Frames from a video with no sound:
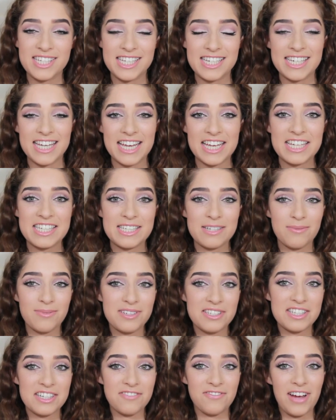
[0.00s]
to take
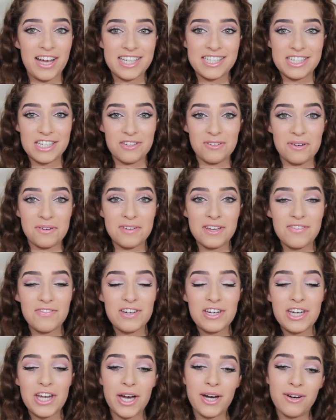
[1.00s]
someone's advice that you don't
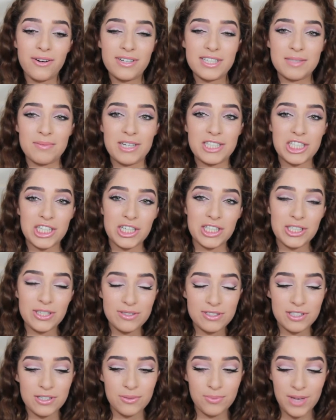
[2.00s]
even know, especially on
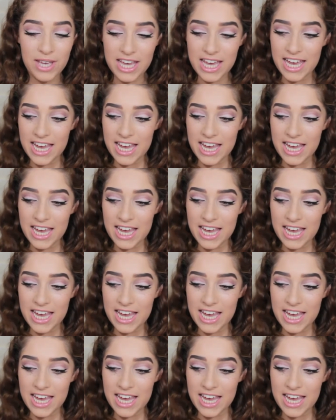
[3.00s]
YouTube,